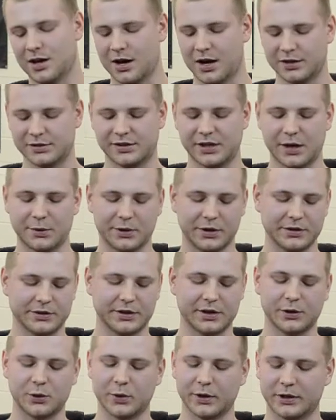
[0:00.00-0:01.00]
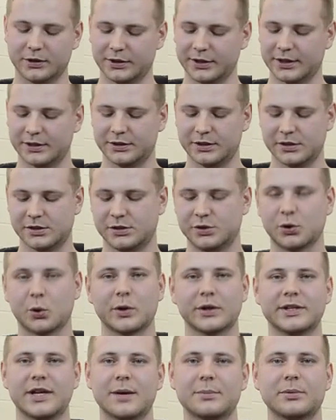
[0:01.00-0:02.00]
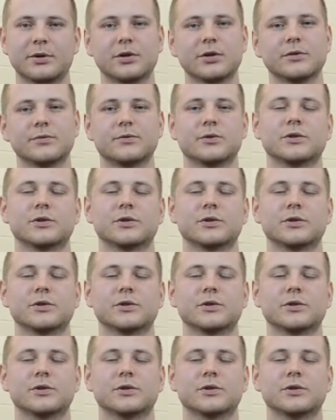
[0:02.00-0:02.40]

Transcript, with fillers: Uh, today we're going to take a quick look at this torque dampener